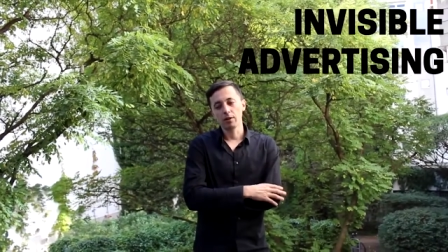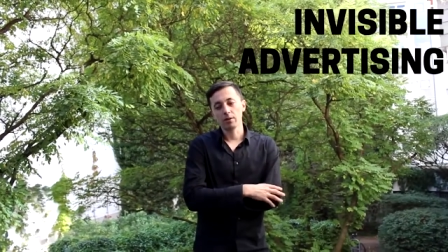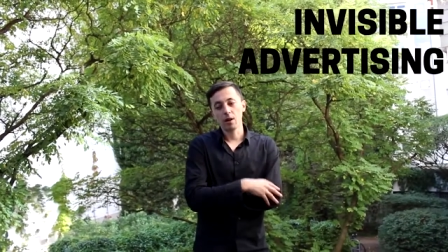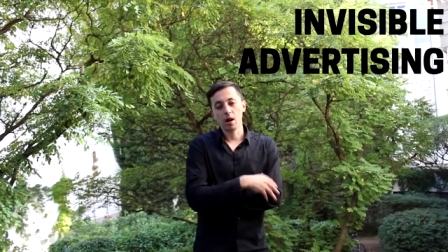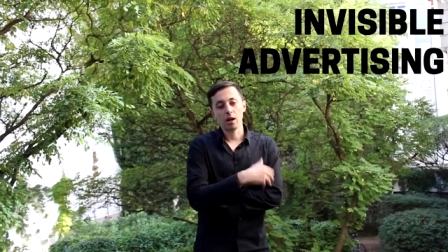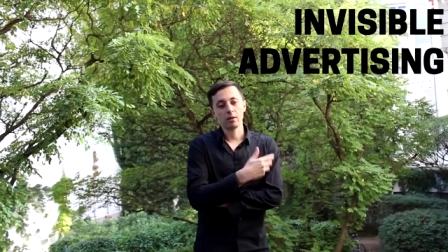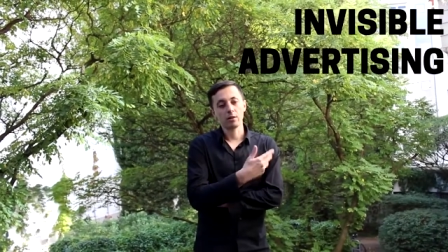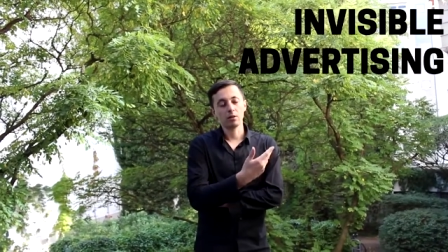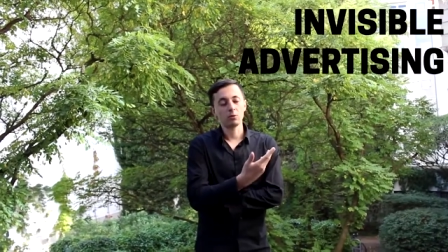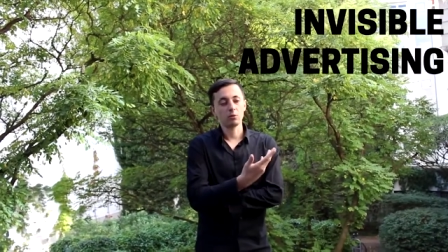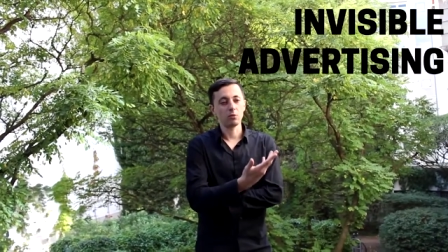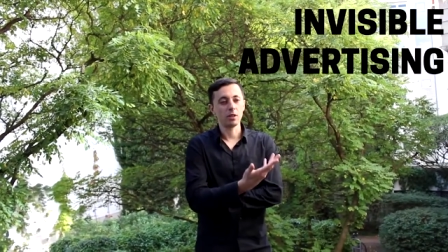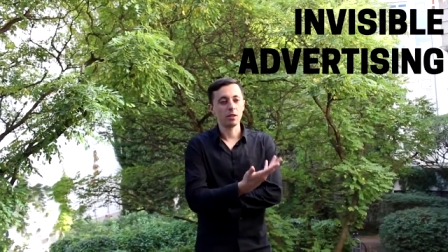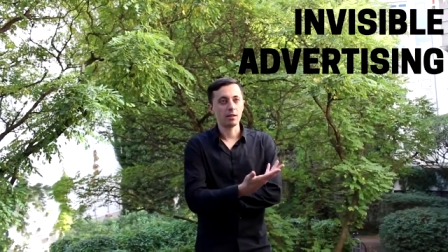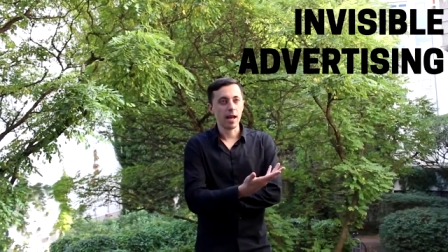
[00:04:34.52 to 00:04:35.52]
it's harder
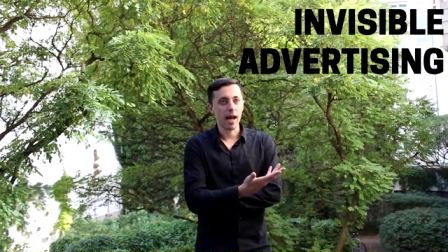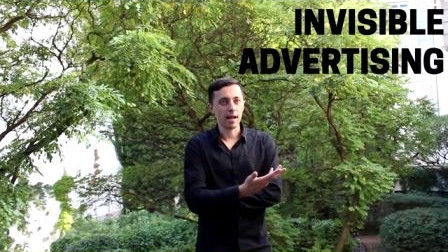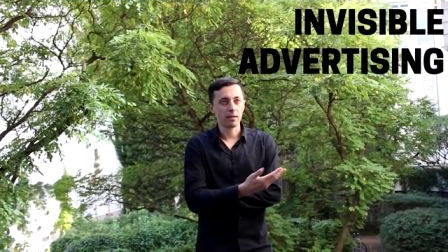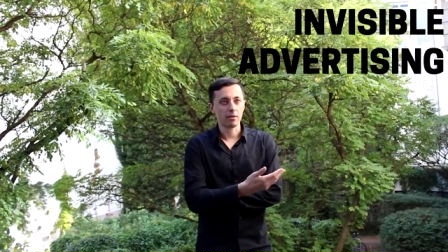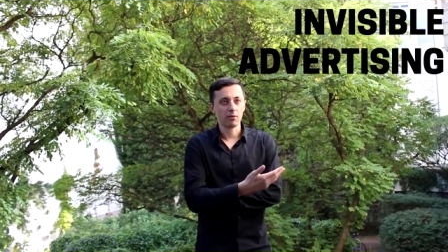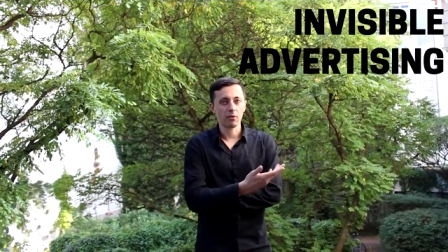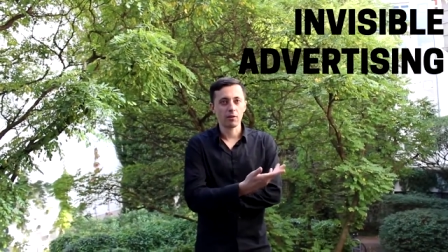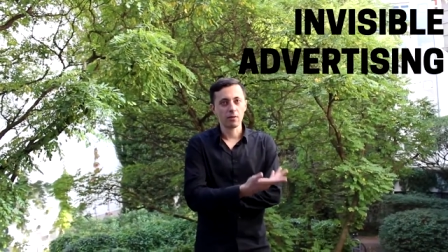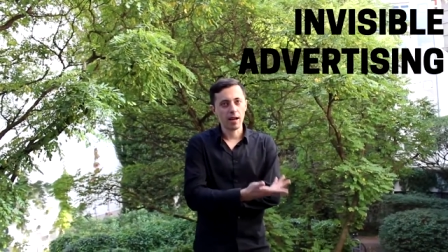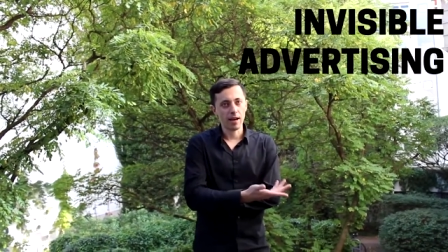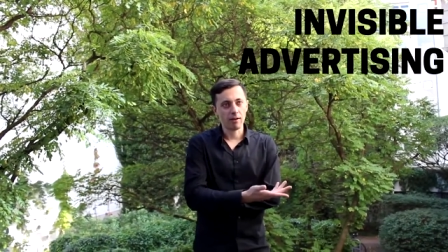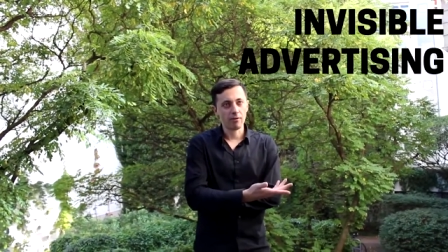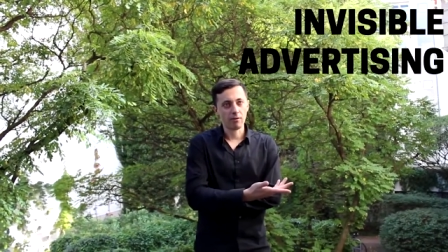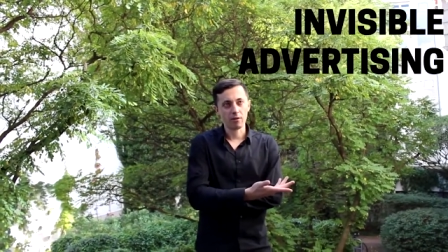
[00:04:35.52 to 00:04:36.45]
to detect for,